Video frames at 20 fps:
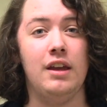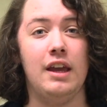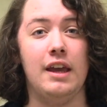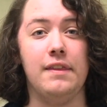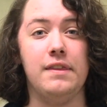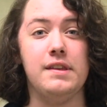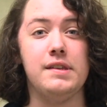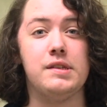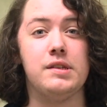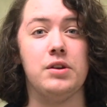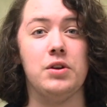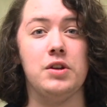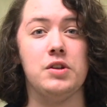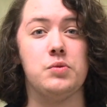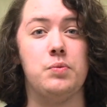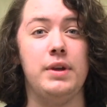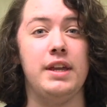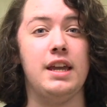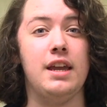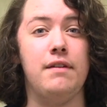In this series,
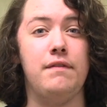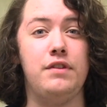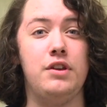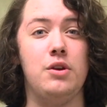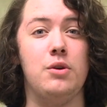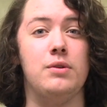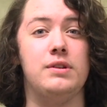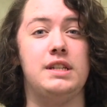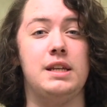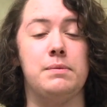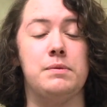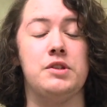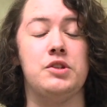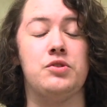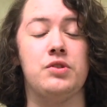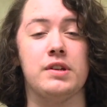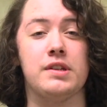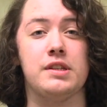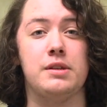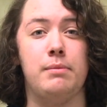we gave you tips and
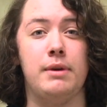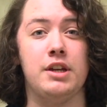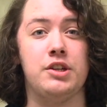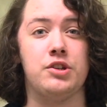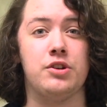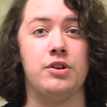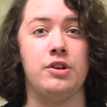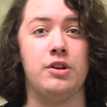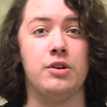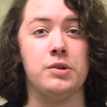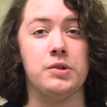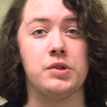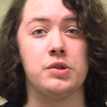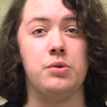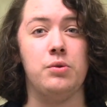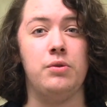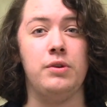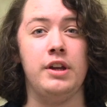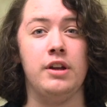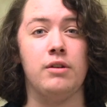tricks to make sure your
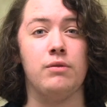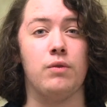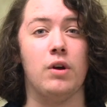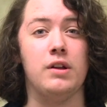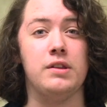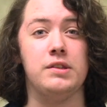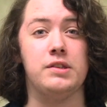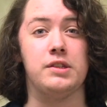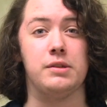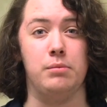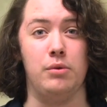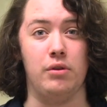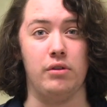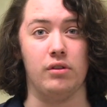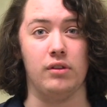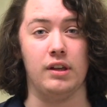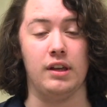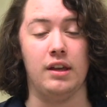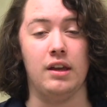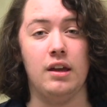school year runs
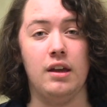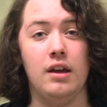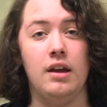smoothly.